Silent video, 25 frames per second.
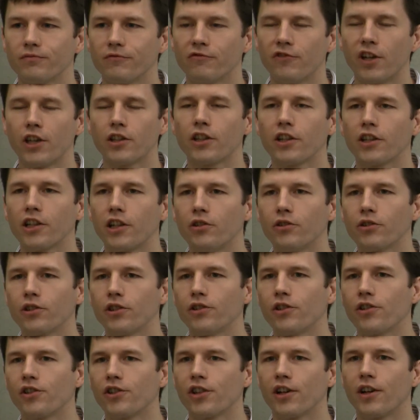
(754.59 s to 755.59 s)
vector
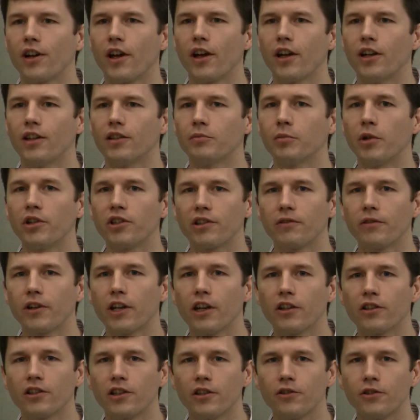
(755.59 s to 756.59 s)
calculus and
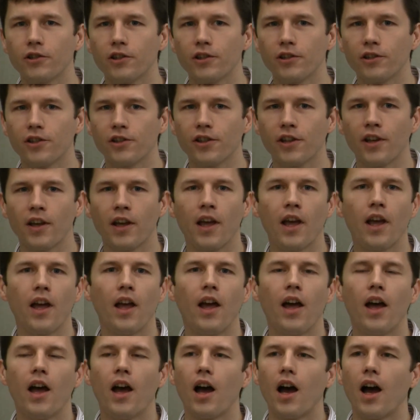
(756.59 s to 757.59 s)
multivariate calculus.
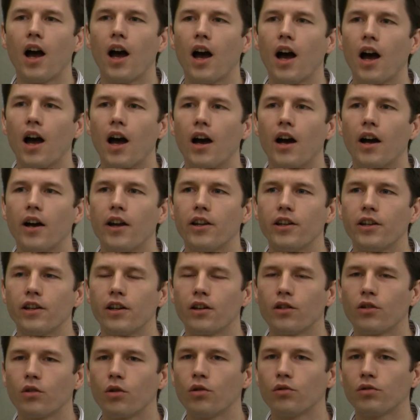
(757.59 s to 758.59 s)
I
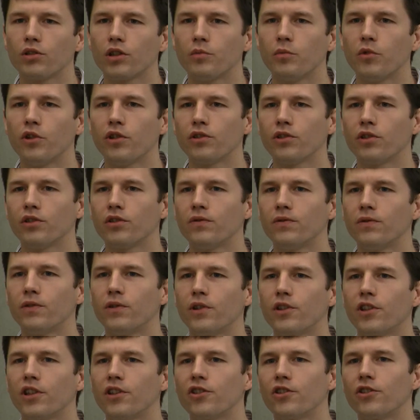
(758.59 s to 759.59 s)
wrote a module
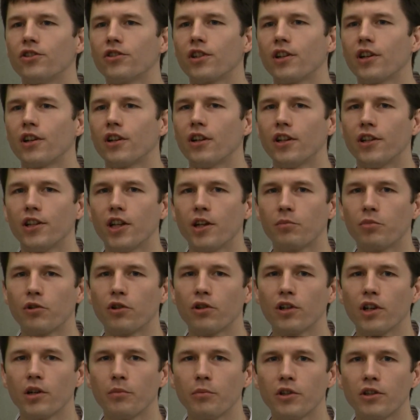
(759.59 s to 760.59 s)
for teaching linear
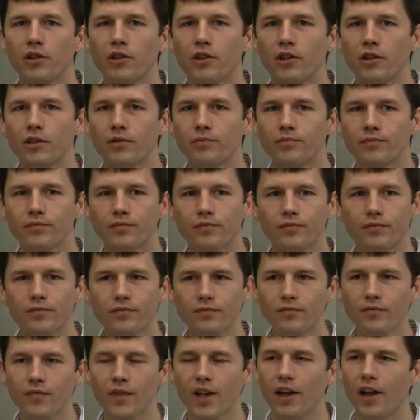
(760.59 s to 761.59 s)
programming.
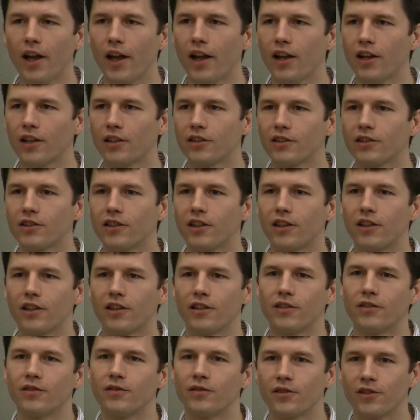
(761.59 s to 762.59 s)
and
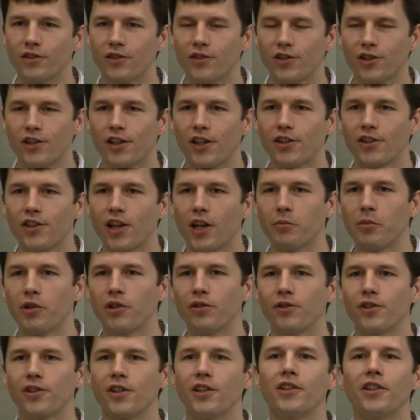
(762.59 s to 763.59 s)
the last time I
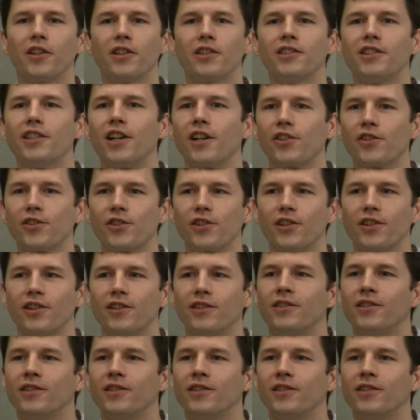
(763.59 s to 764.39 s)
used it in class,